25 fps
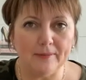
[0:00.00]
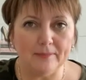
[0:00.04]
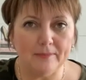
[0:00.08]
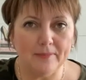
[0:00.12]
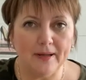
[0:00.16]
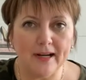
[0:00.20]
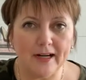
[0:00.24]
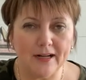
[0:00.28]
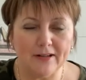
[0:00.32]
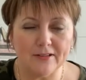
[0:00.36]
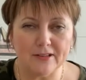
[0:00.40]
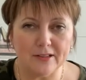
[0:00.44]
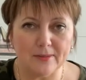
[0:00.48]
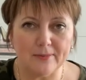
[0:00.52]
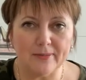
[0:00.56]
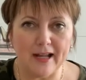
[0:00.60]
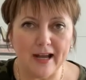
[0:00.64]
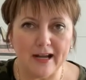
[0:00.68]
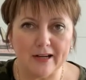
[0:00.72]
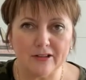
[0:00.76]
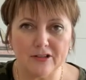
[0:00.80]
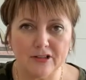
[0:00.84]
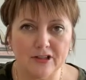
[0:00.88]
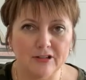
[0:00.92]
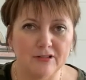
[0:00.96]
pairs of
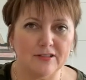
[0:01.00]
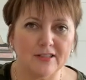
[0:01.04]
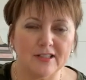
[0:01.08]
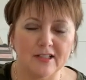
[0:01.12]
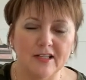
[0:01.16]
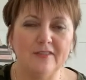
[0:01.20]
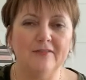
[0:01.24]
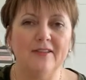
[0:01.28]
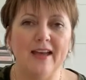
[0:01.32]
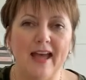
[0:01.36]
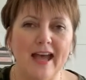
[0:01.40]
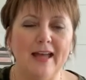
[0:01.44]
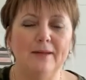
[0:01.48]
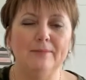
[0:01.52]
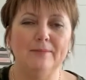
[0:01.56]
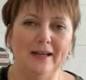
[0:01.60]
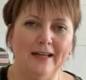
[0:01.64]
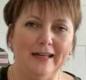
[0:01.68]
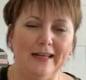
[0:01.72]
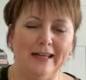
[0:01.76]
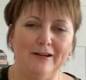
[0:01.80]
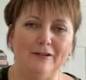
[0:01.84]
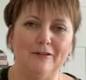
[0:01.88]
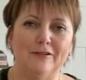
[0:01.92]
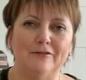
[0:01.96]
black shoes and have had
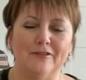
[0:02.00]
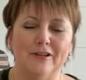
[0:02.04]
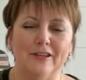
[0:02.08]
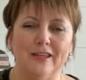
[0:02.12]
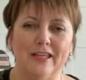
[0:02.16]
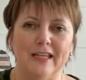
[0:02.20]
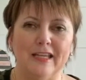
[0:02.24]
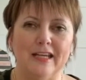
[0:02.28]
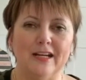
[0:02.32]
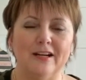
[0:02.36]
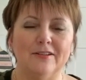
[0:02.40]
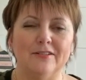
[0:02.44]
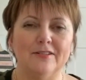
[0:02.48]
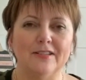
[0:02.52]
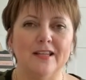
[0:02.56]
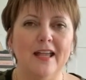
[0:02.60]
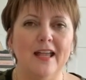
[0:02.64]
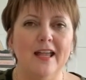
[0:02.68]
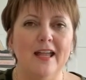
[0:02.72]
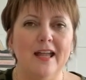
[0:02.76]
many over the years.